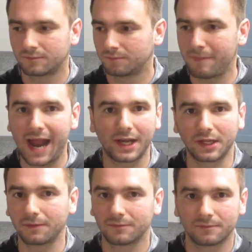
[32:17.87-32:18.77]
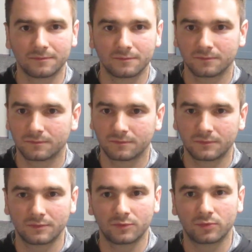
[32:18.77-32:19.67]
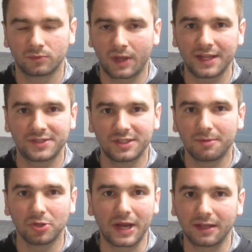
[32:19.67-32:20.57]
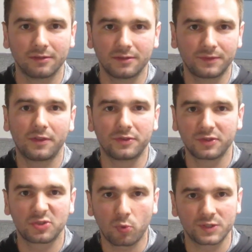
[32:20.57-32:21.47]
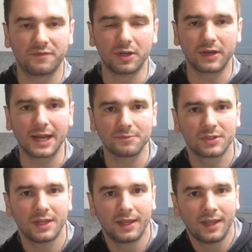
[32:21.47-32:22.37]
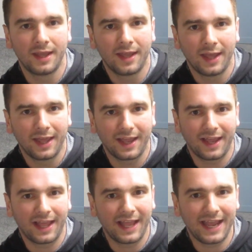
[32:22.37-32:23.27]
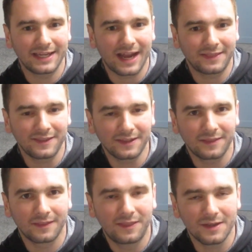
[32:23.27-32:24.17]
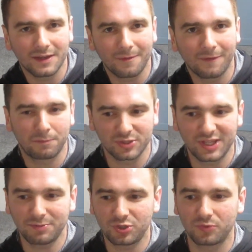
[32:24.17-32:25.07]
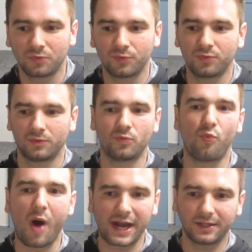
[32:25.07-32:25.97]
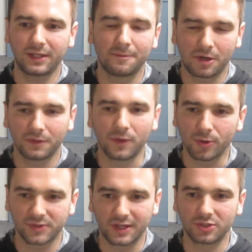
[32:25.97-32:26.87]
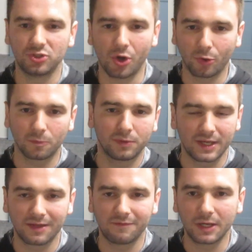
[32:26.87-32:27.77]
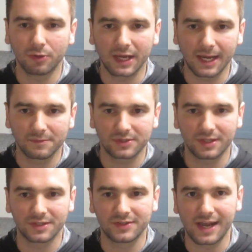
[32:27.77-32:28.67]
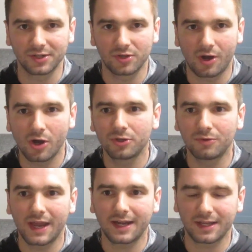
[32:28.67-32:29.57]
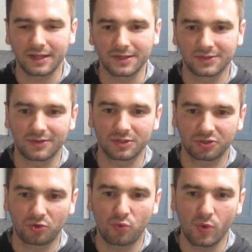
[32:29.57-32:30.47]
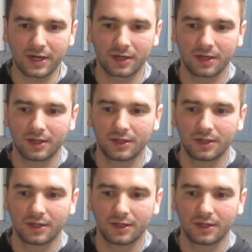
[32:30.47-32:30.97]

Madden, NCAA, the sports video games. And I think the perception widely among those that don't play video games is that all you get is this quick,